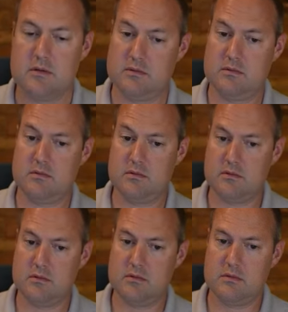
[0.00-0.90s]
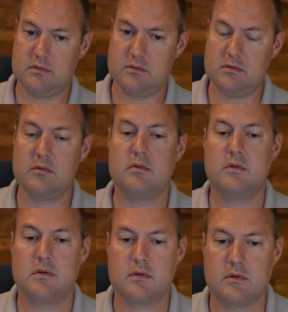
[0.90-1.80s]

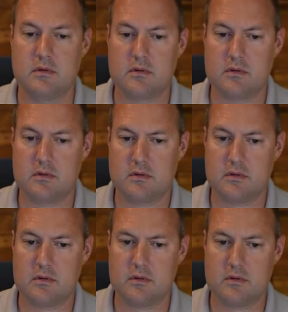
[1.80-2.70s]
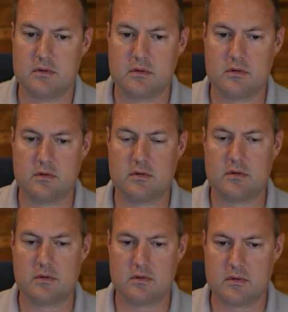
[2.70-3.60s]

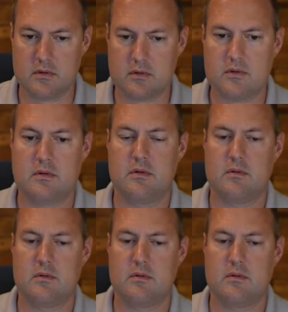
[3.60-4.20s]
(silent)